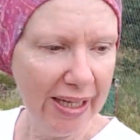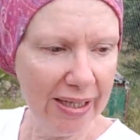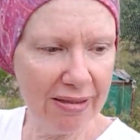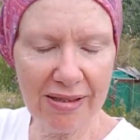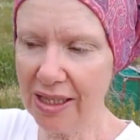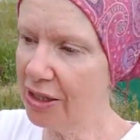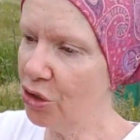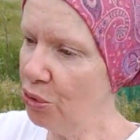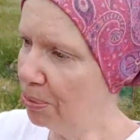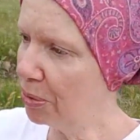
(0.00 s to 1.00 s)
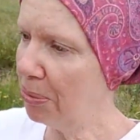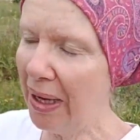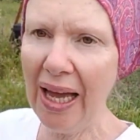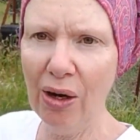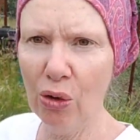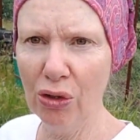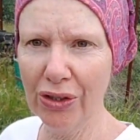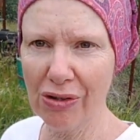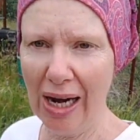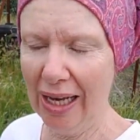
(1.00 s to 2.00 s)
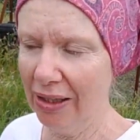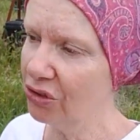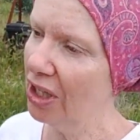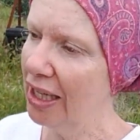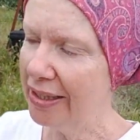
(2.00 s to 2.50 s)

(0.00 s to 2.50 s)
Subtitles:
is that you prepare all the ground,